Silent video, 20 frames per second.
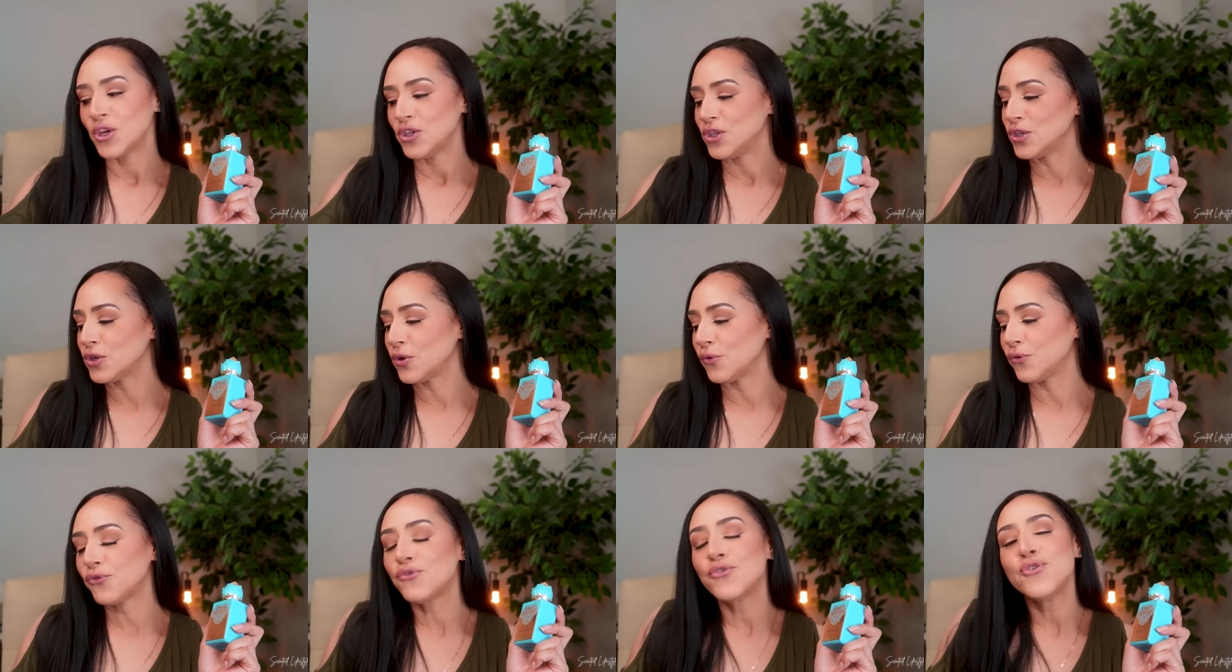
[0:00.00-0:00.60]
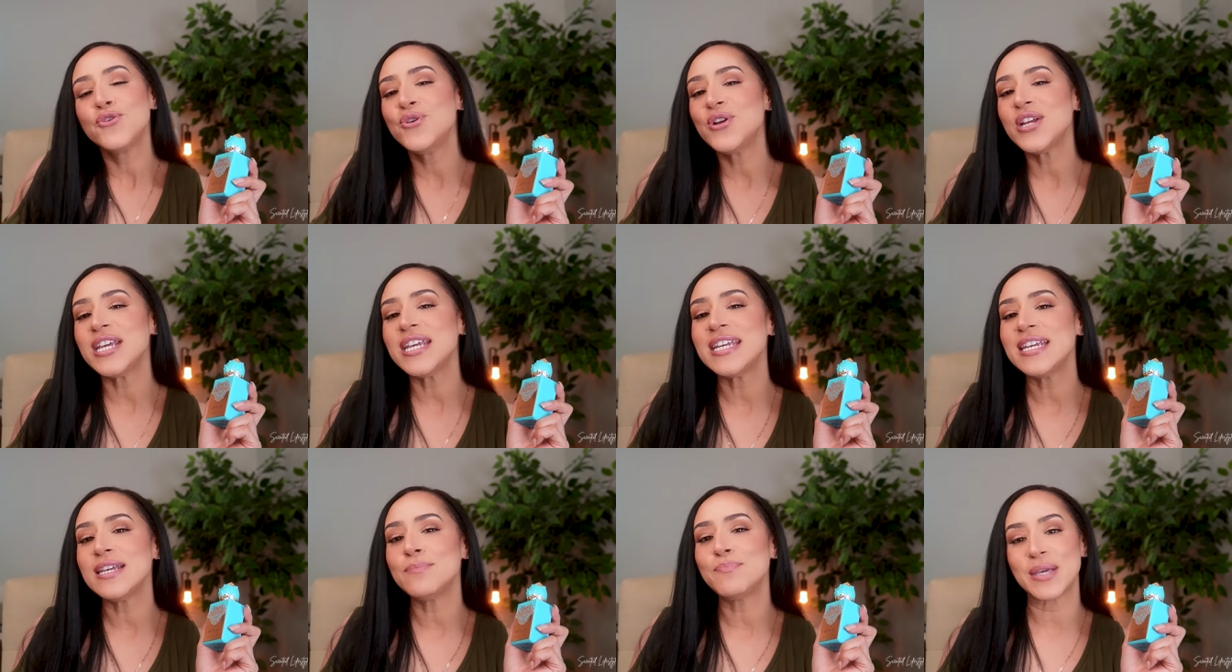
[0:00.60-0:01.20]
you know,
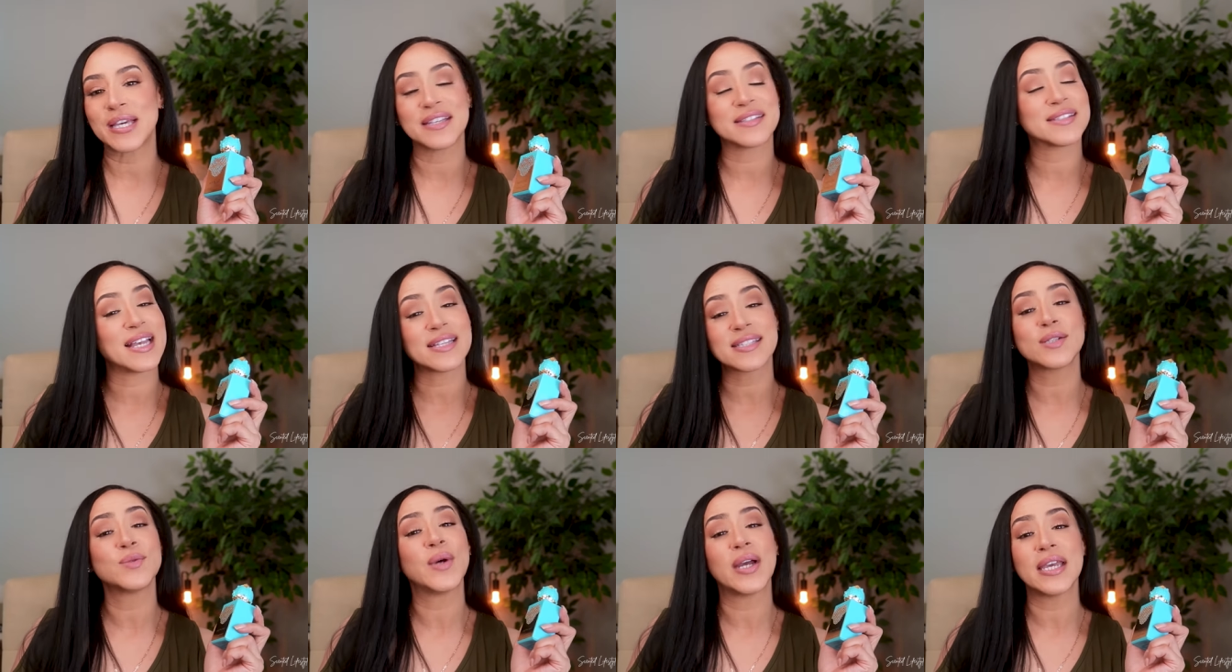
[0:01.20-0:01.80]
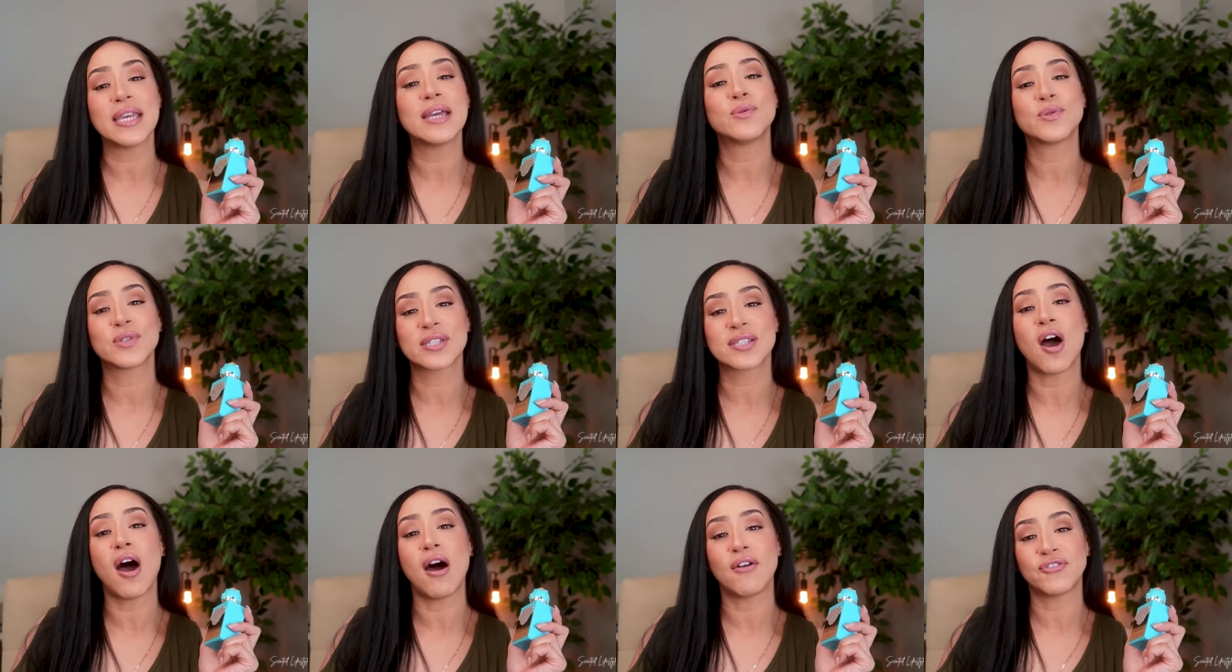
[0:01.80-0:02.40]
fruity, because that's the way it
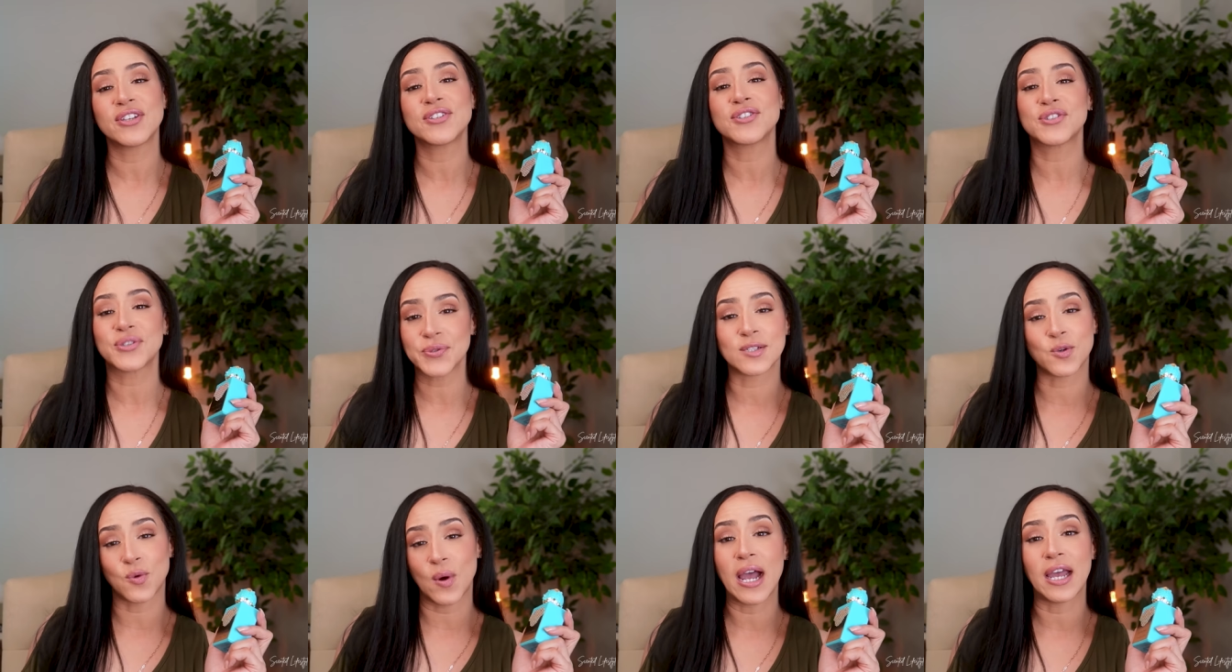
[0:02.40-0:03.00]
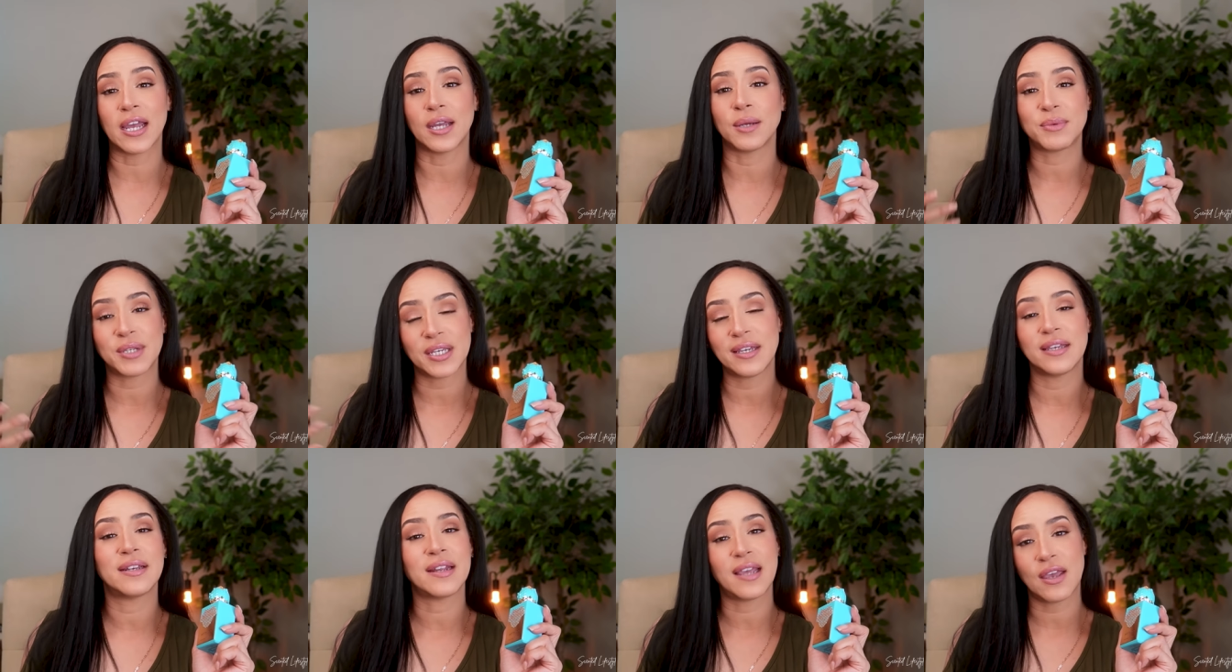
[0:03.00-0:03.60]
was often described
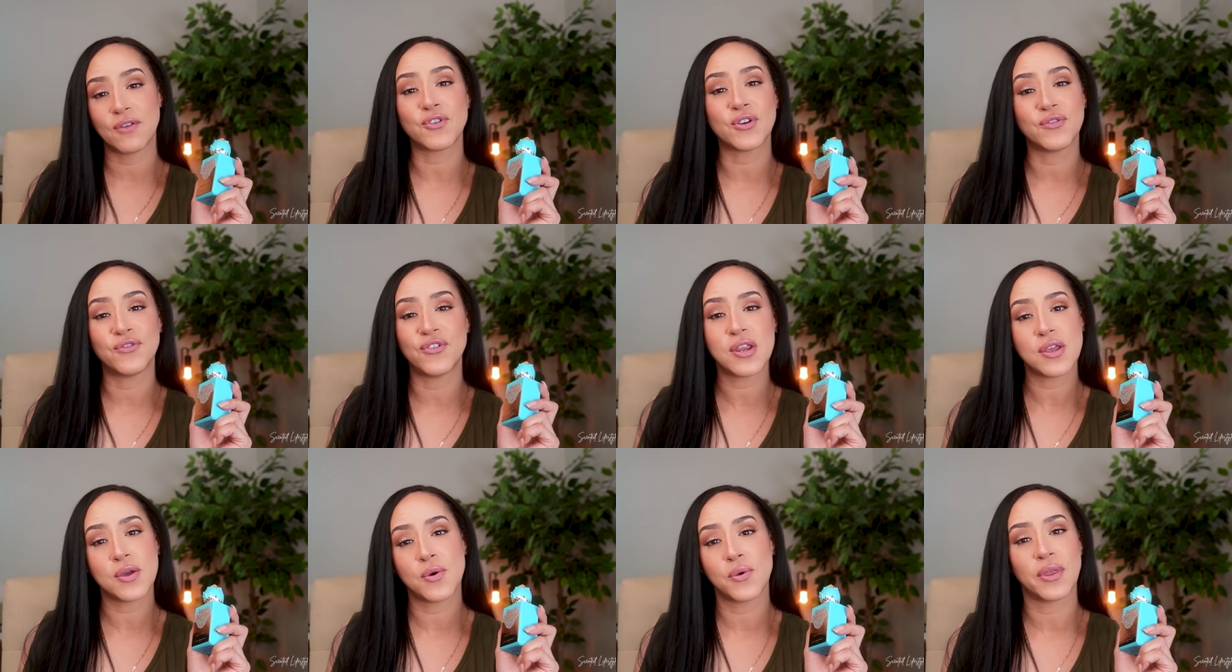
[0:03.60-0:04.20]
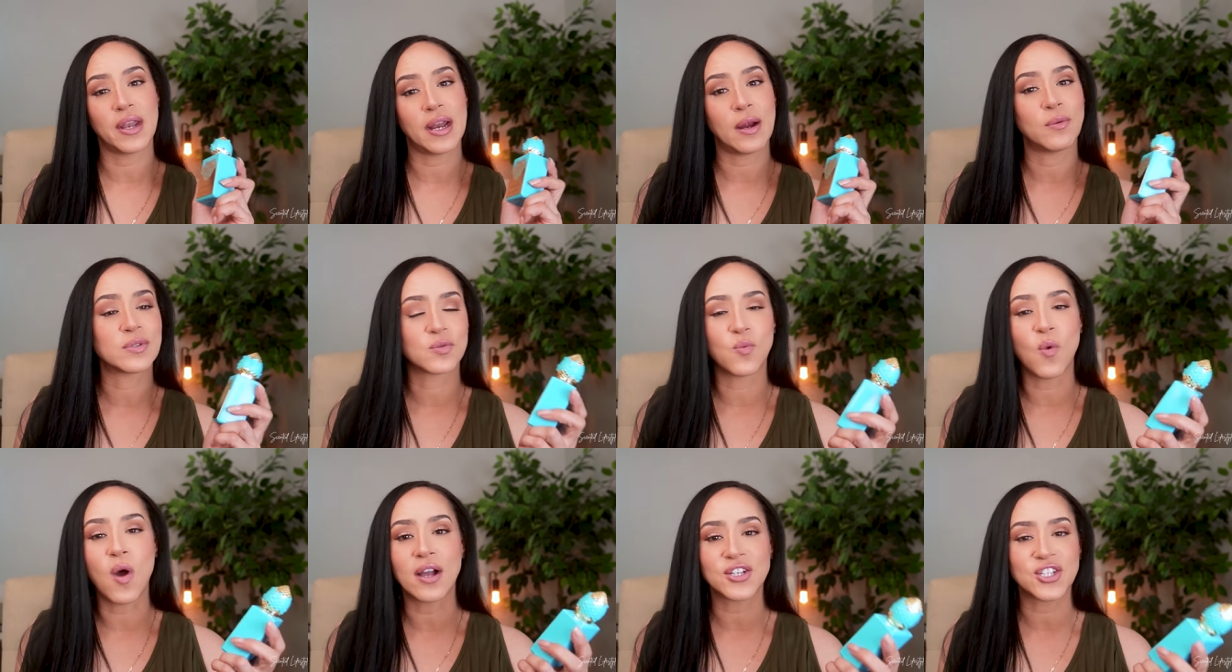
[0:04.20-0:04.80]
in every video that I
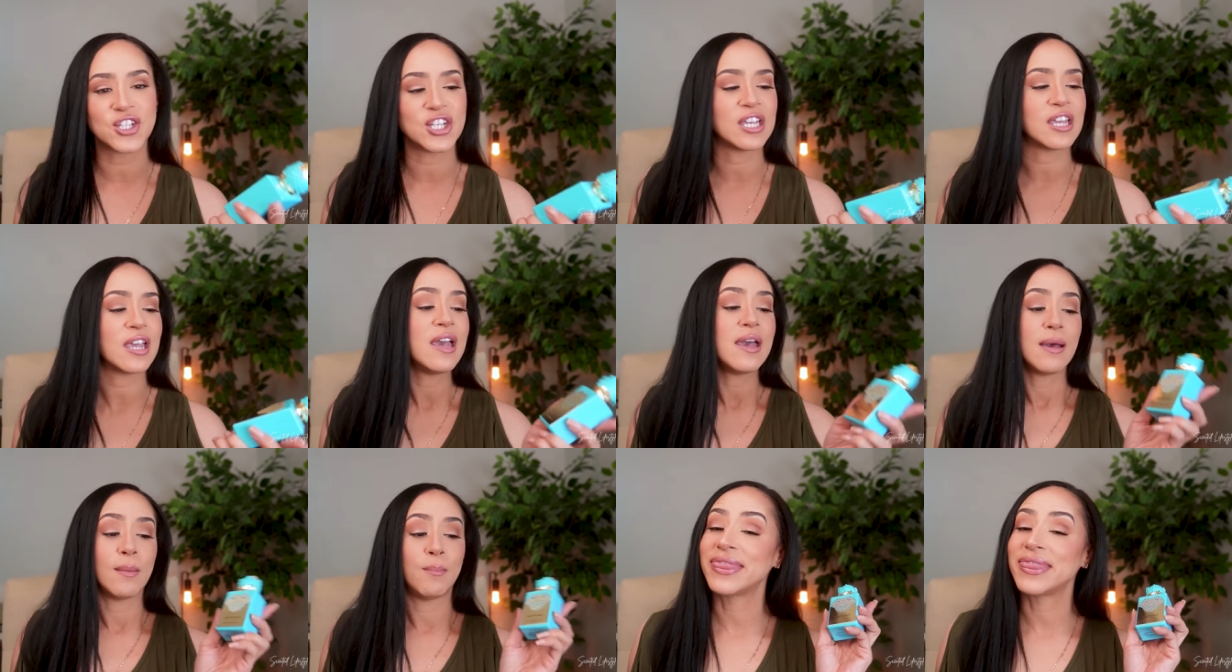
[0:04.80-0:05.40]
was watching.